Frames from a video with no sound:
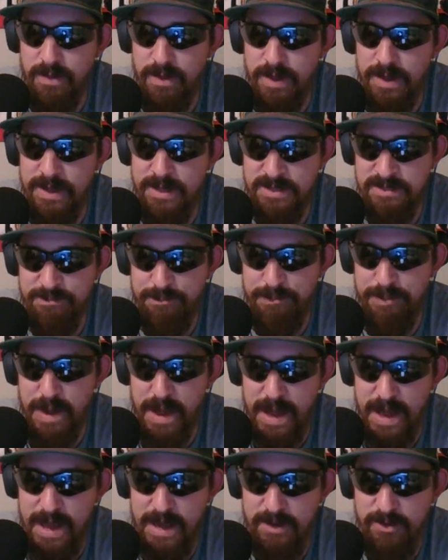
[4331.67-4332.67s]
it's
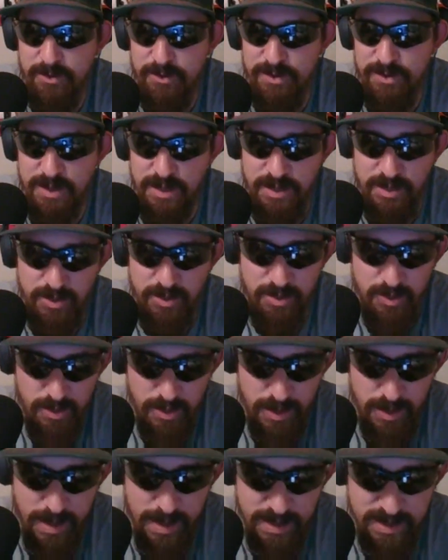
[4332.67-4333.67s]
bad or that you don't
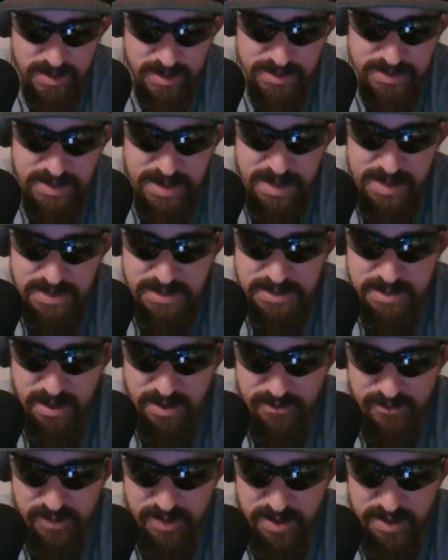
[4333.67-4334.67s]
like the taste
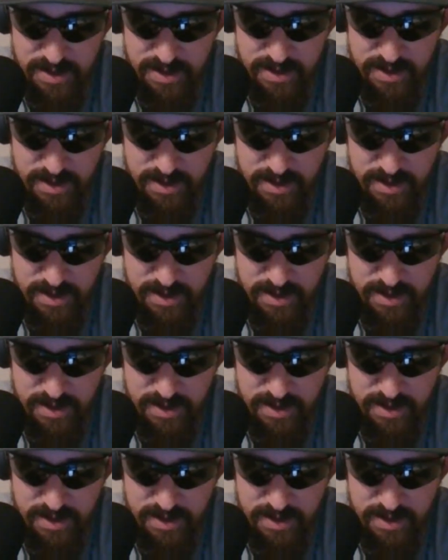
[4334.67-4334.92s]
of it.